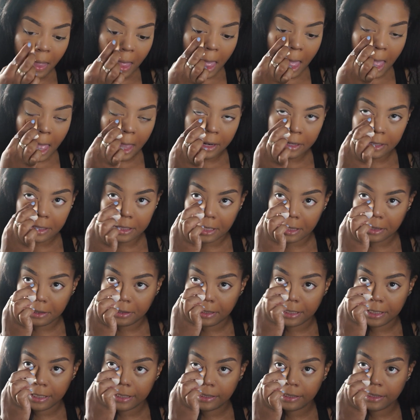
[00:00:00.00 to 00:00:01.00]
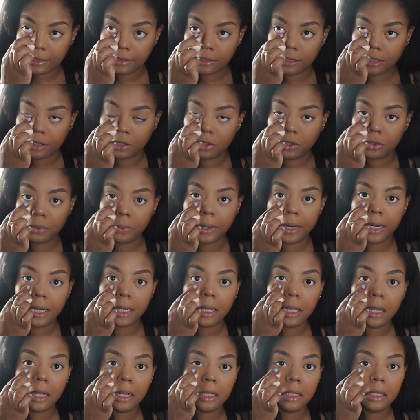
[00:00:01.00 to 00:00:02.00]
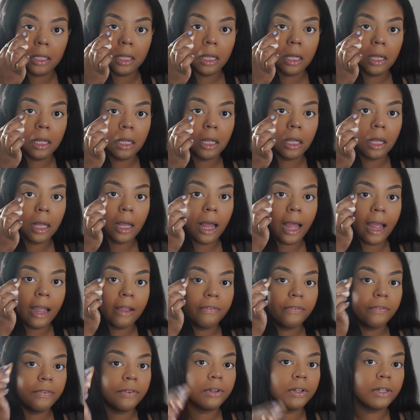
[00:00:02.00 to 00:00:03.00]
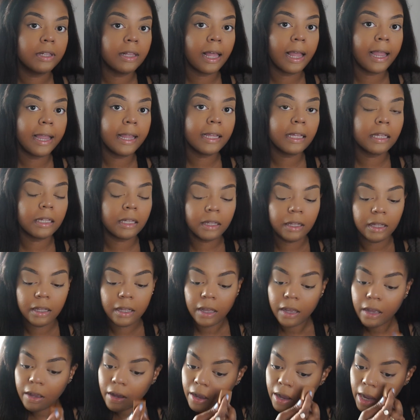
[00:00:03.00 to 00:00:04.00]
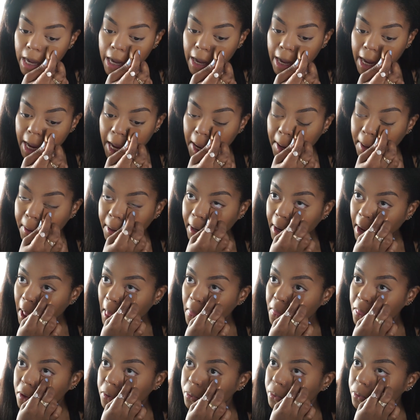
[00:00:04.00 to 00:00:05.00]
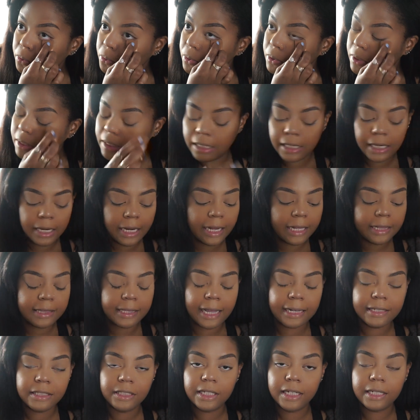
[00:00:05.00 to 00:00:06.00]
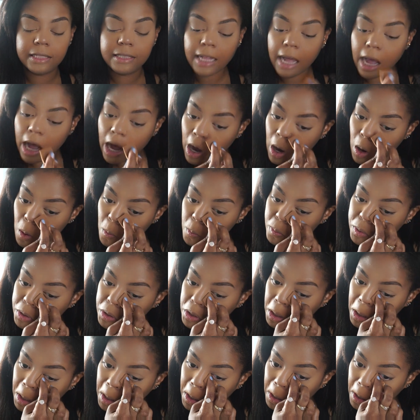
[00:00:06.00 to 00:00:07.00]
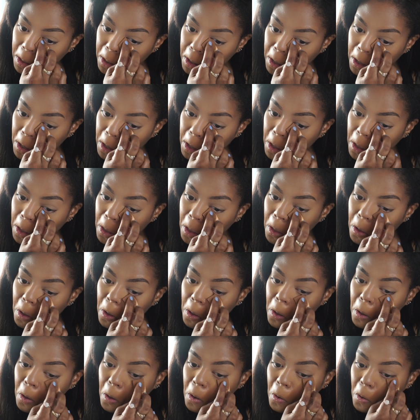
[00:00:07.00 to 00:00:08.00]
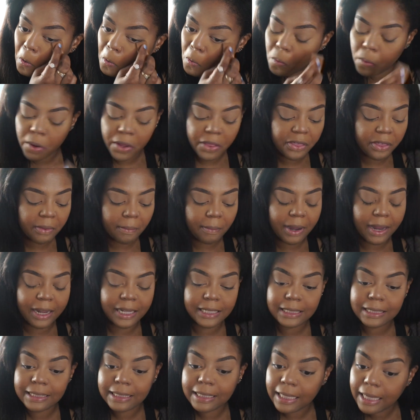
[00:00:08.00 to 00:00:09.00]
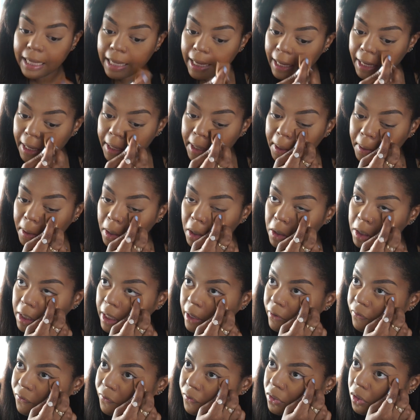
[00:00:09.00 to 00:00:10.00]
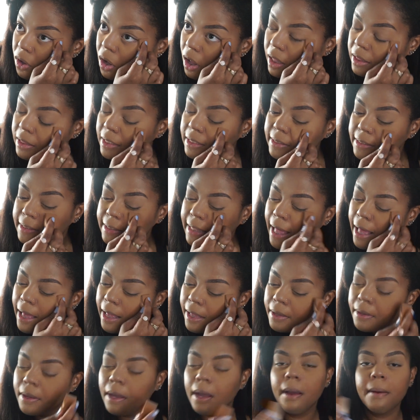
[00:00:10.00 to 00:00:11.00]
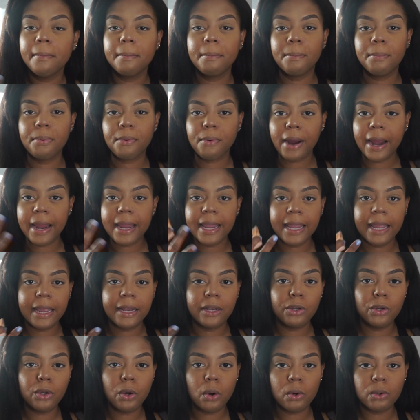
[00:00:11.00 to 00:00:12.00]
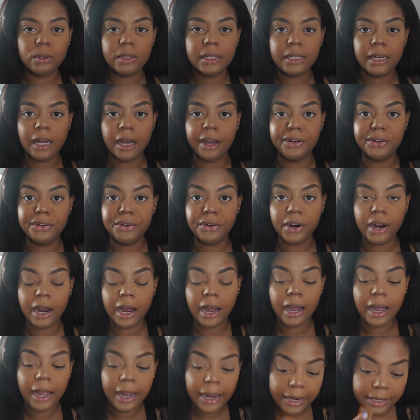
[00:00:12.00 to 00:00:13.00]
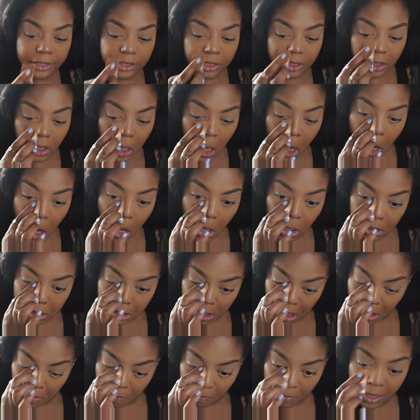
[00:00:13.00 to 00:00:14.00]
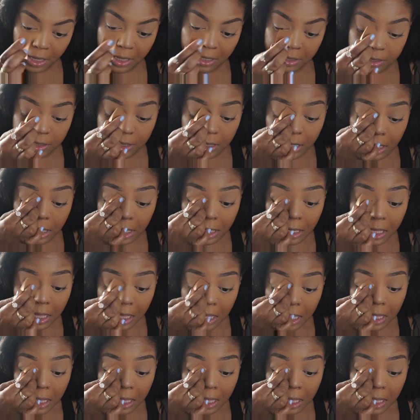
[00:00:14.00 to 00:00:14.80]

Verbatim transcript: And this is the trick, I feel like, in the routine that just helped with my skin looking flawless. That brightened golden under eye just looks amazing.